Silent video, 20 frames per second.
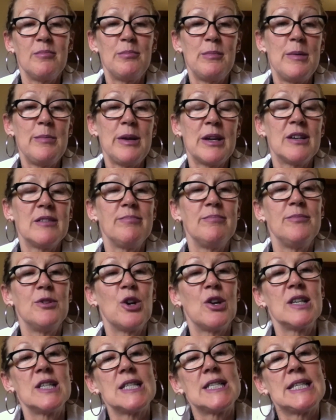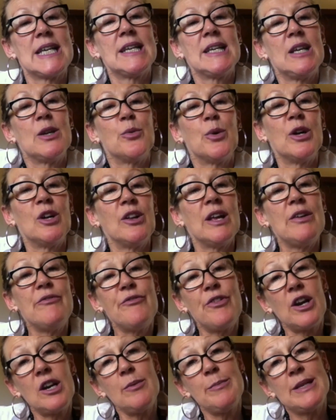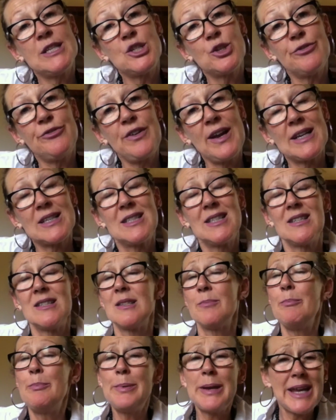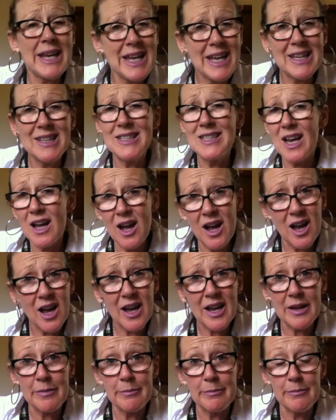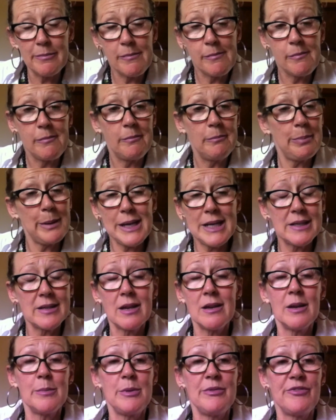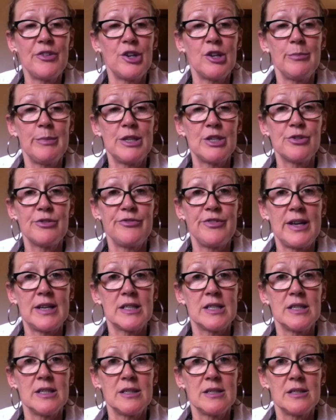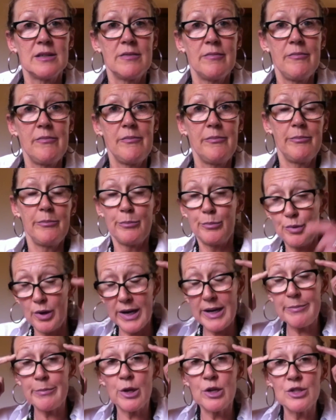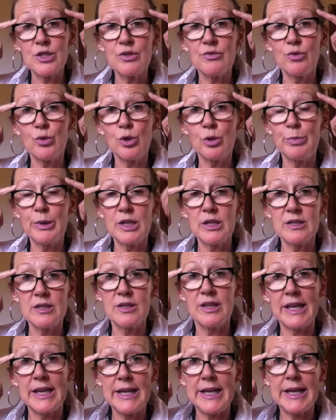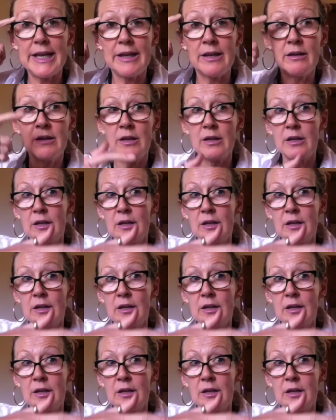maybe I'm not understanding it well. Environmental factors, big time environmental factors. Brain most of all, because thinking